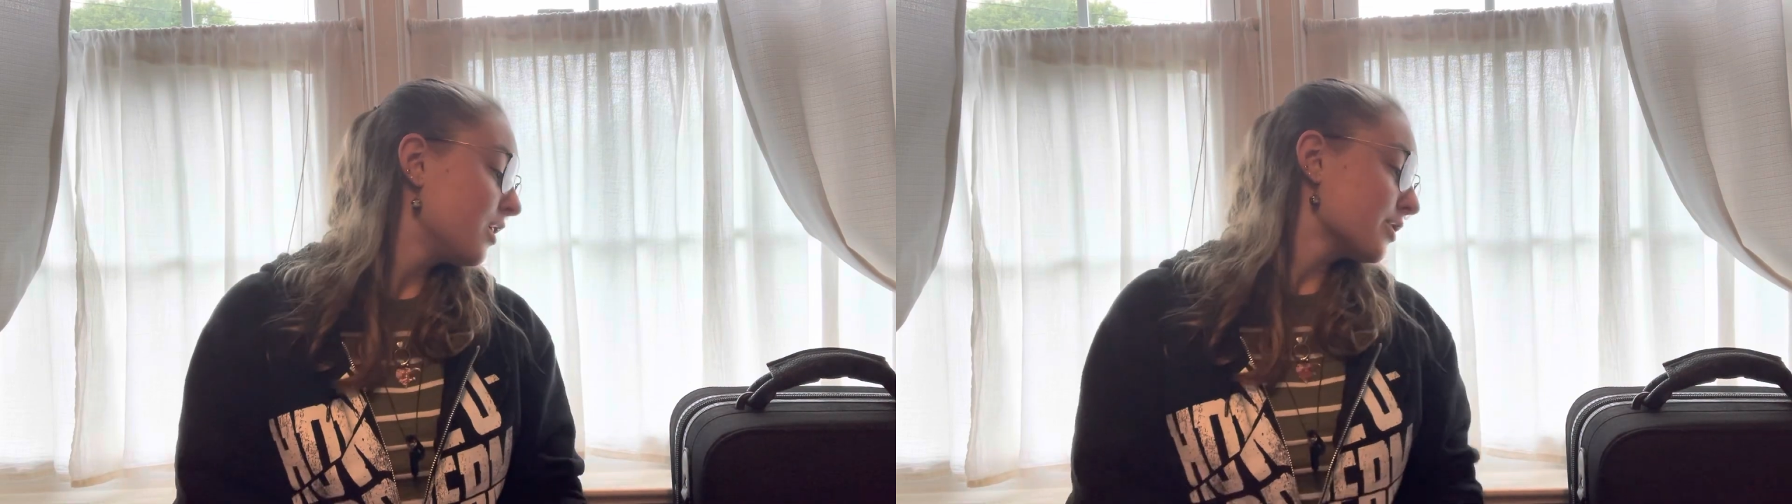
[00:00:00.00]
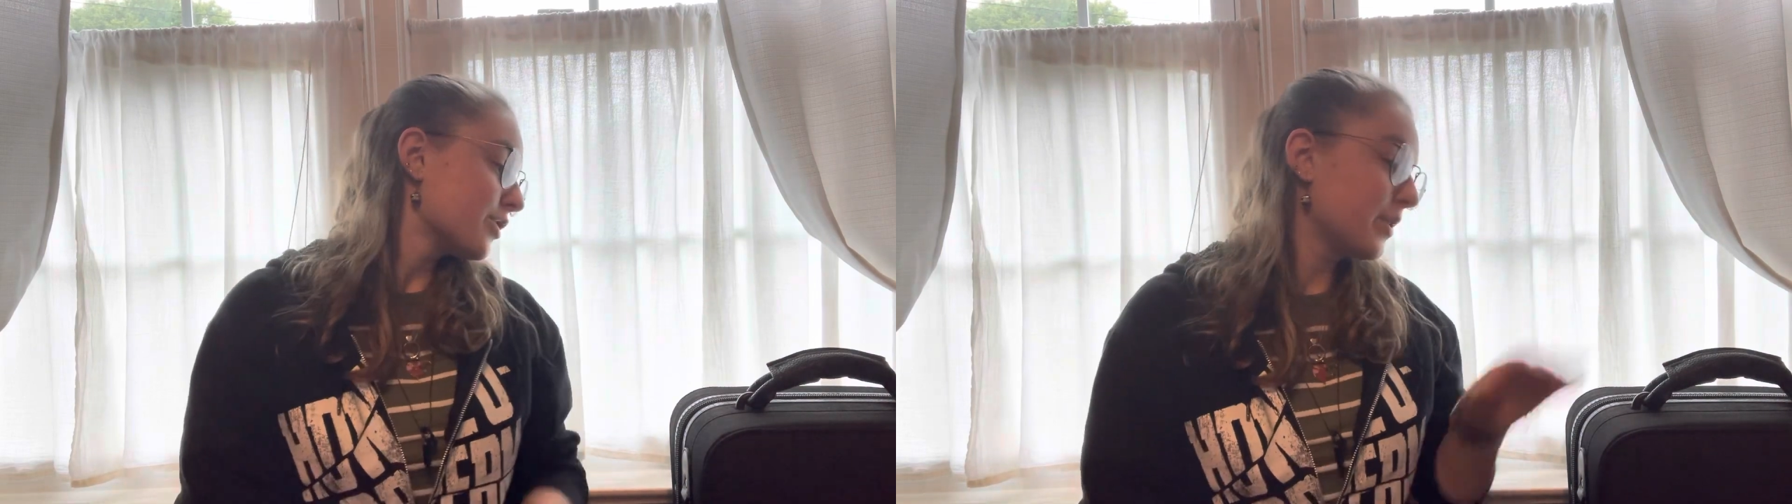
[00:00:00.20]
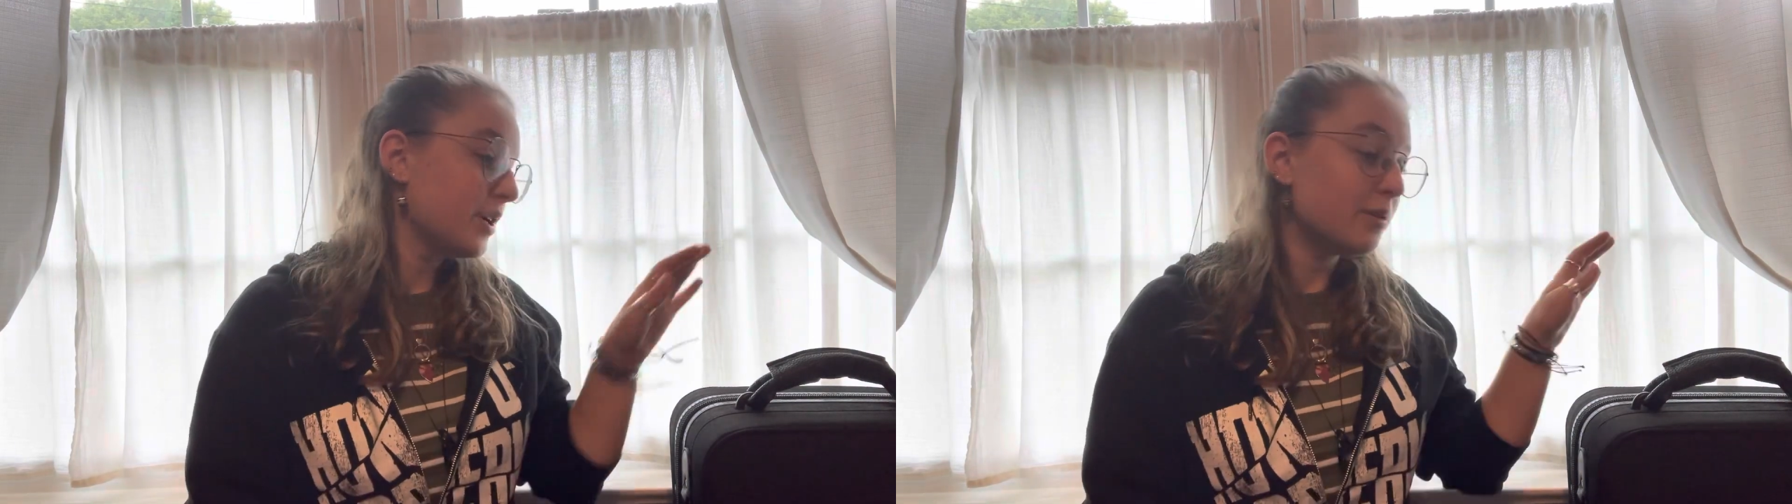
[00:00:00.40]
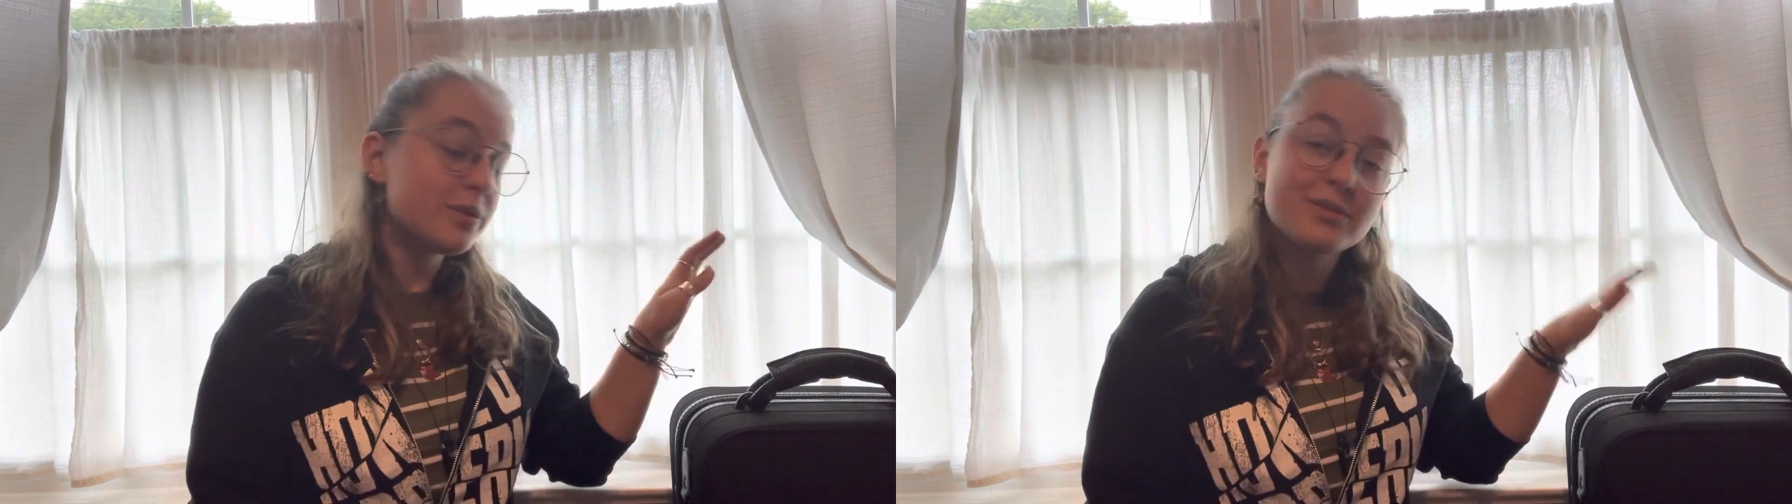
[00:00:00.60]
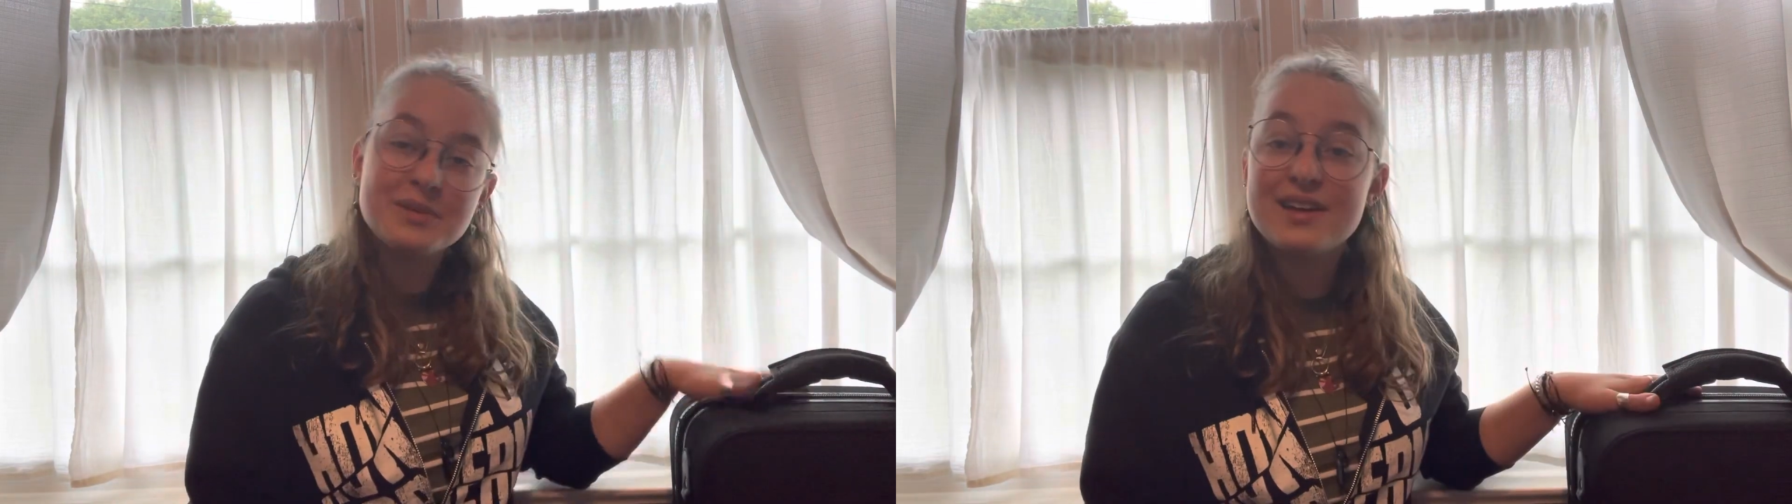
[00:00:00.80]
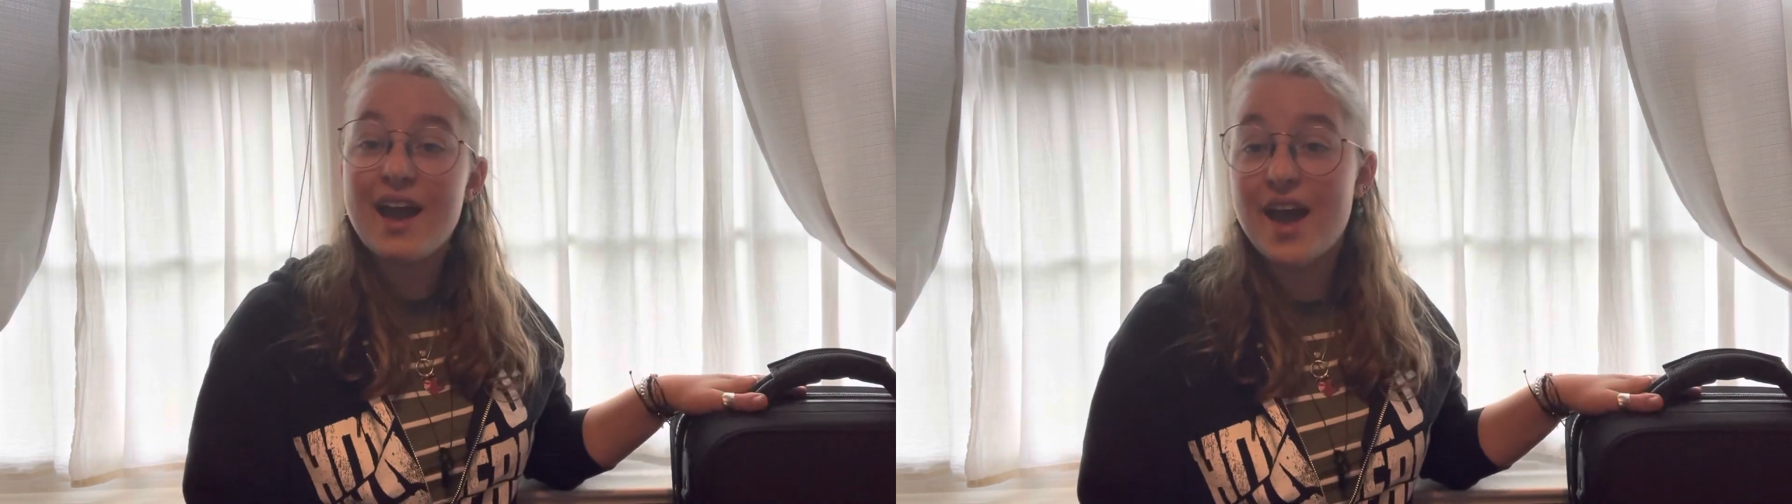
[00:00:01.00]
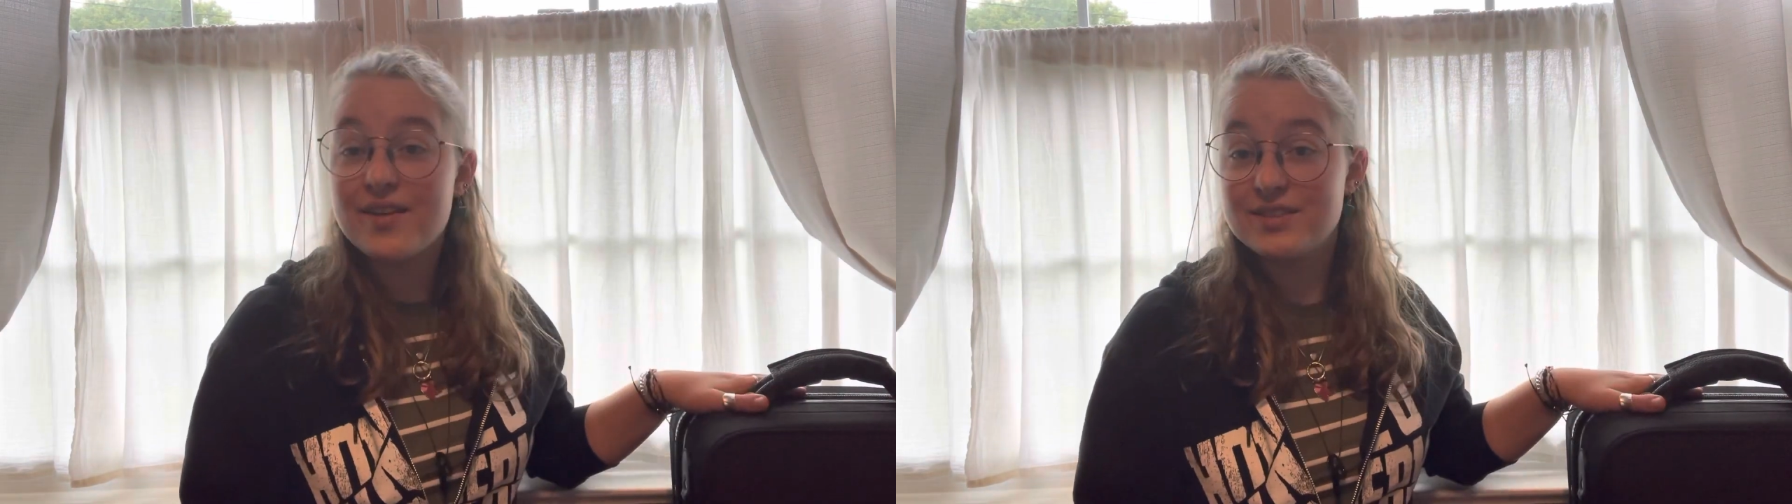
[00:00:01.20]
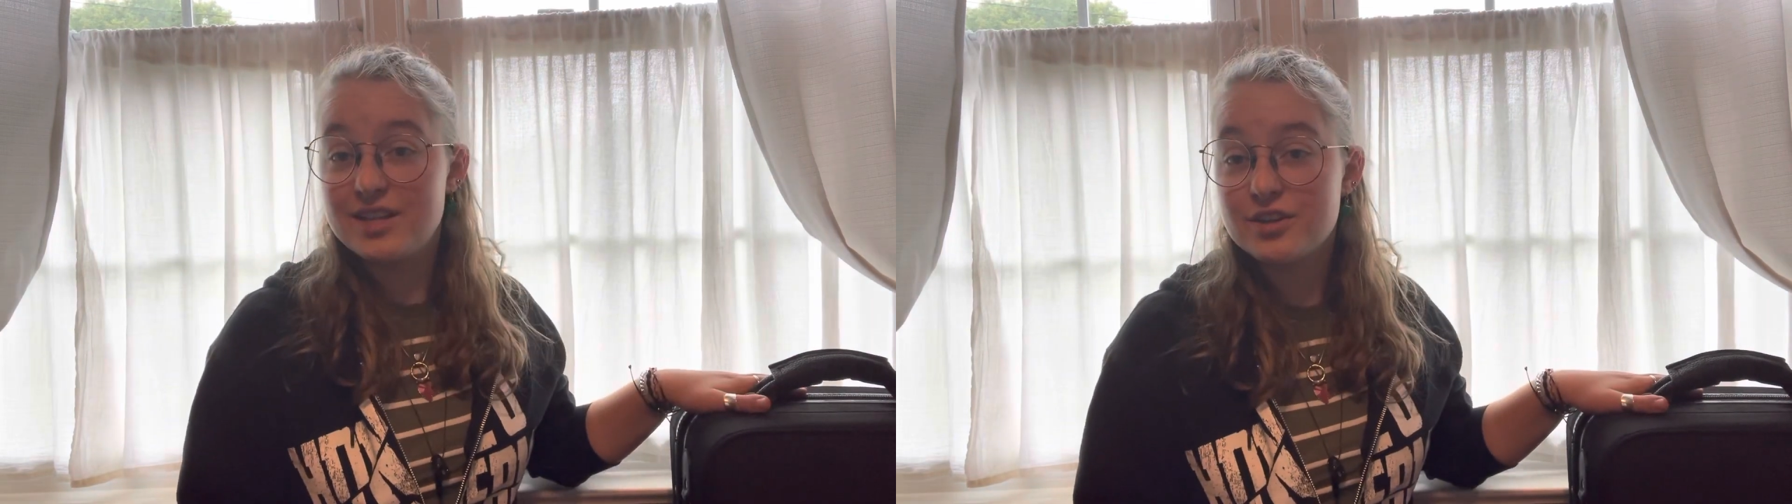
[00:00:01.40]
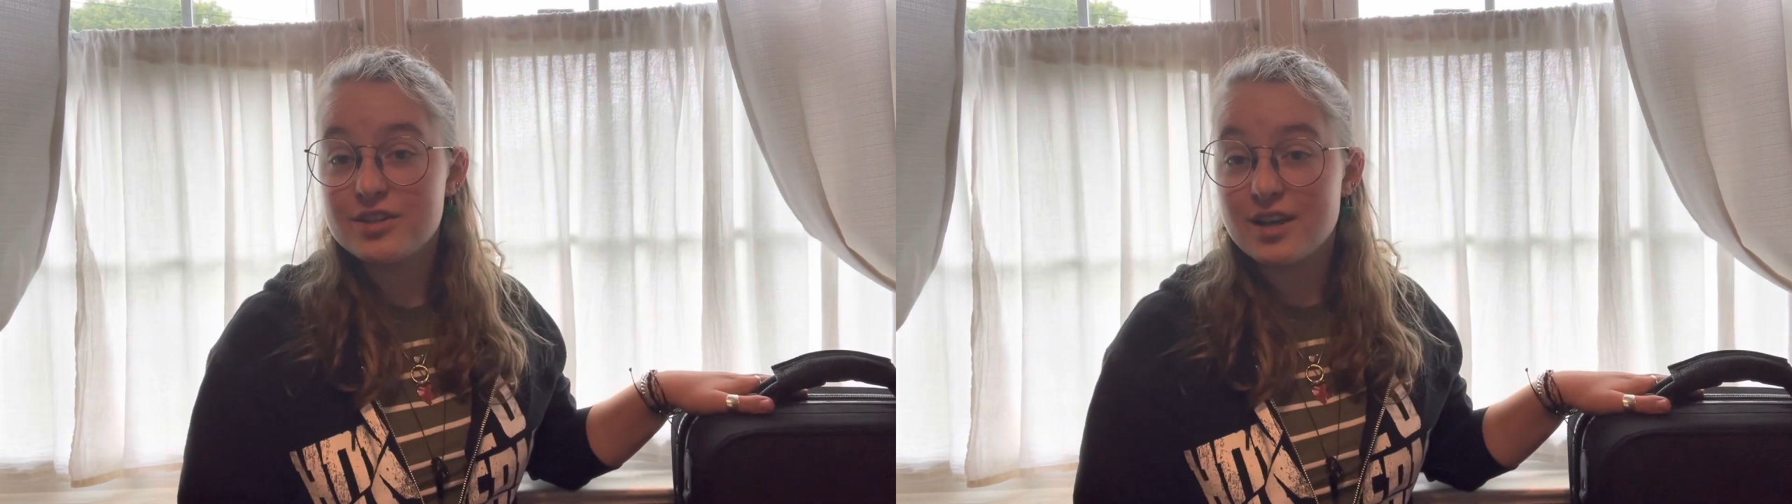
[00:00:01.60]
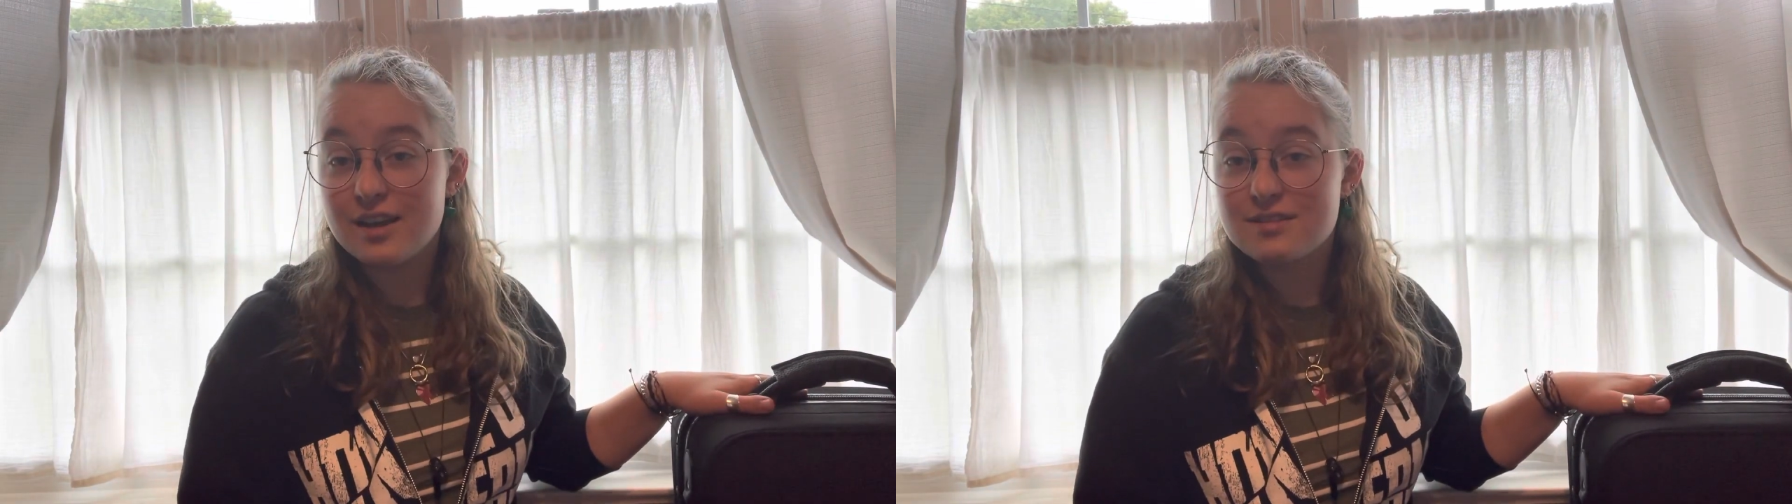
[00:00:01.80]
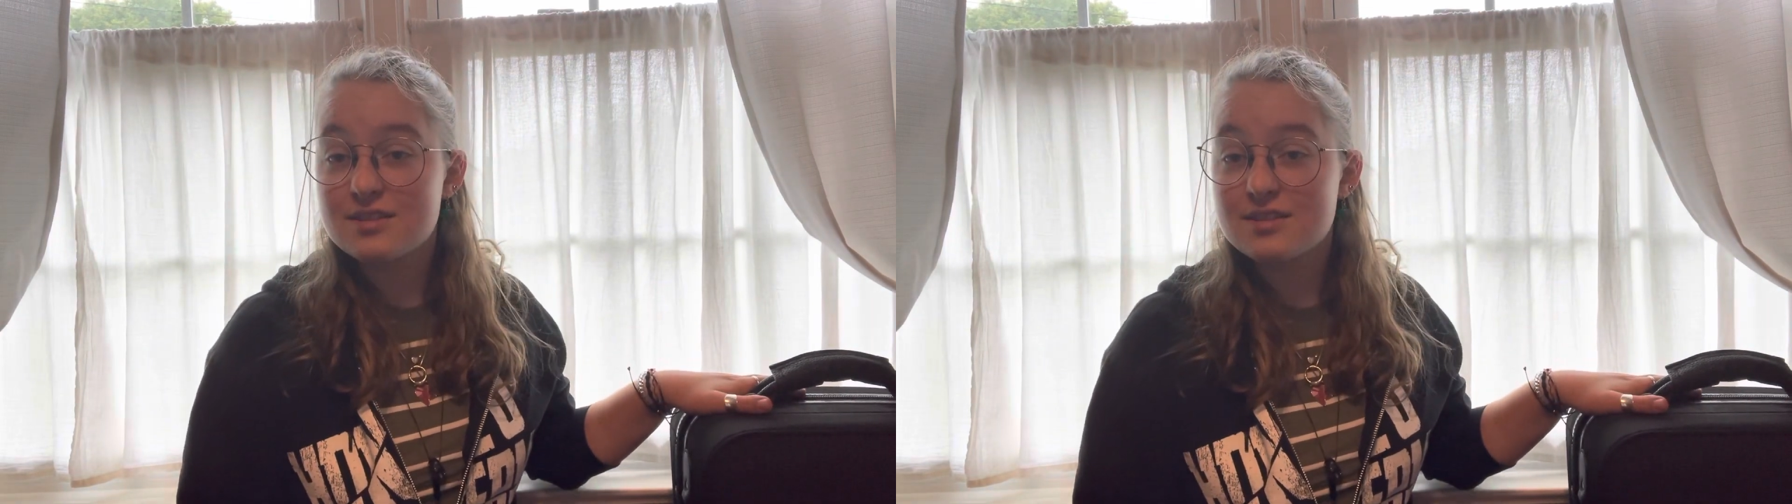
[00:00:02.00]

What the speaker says: So here with me I have a tenor sax